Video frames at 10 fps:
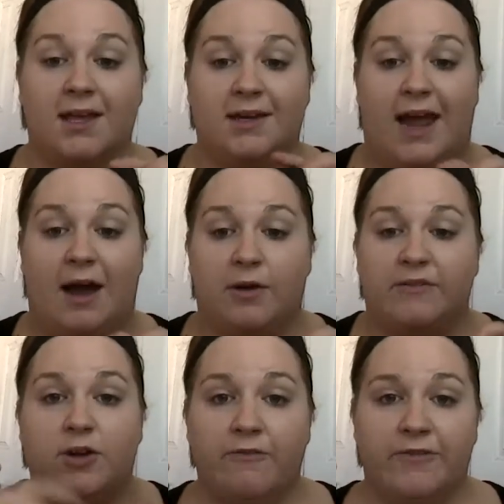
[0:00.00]
Now, if
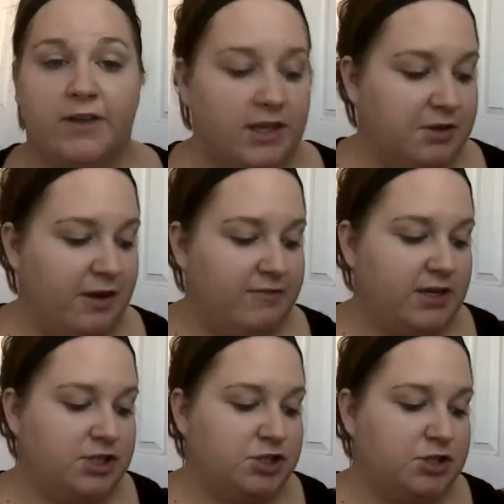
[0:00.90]
you don't feel like you have an
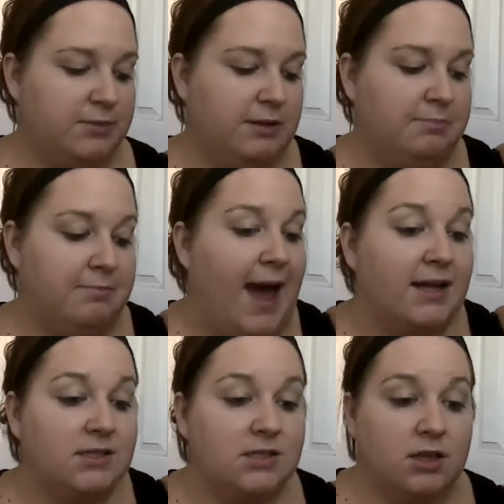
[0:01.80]
extremely
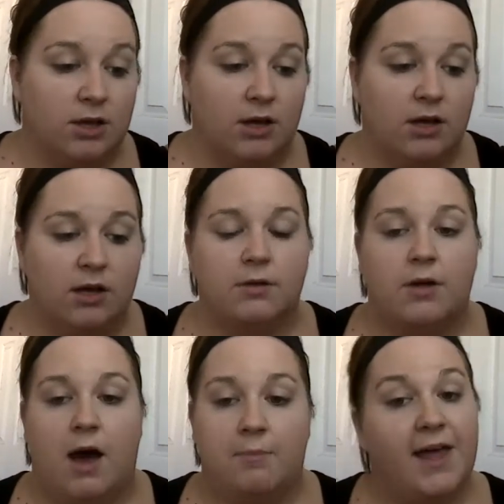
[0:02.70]
matte look,
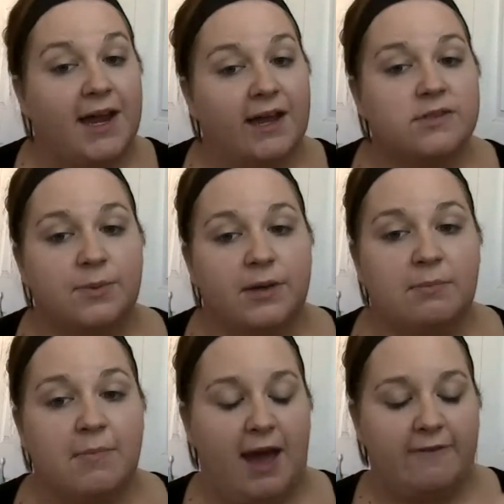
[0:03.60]
that gives a pretty
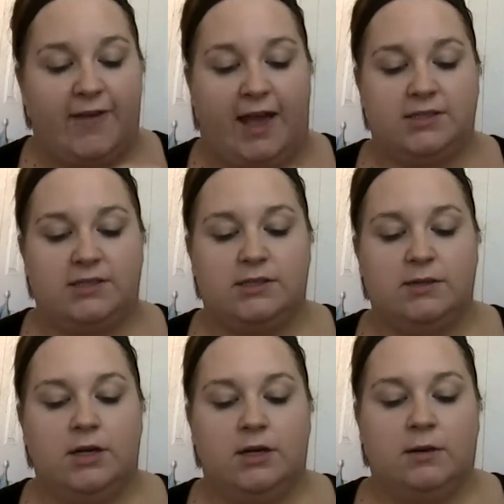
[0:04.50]
matte face,
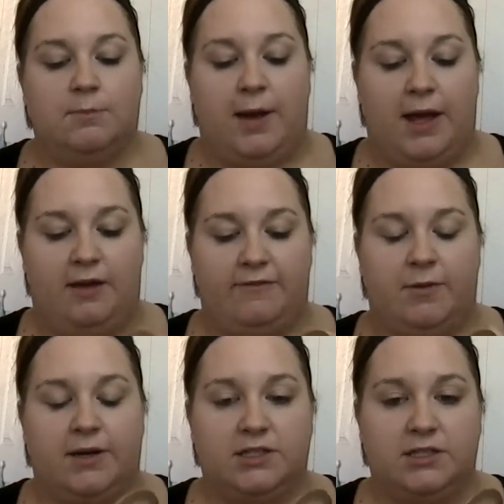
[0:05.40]
but if you
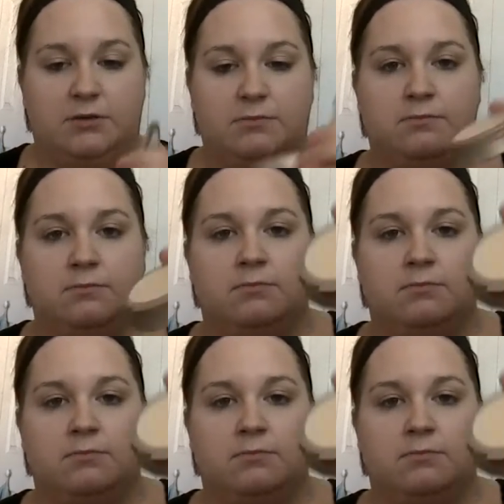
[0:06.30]
wanted to,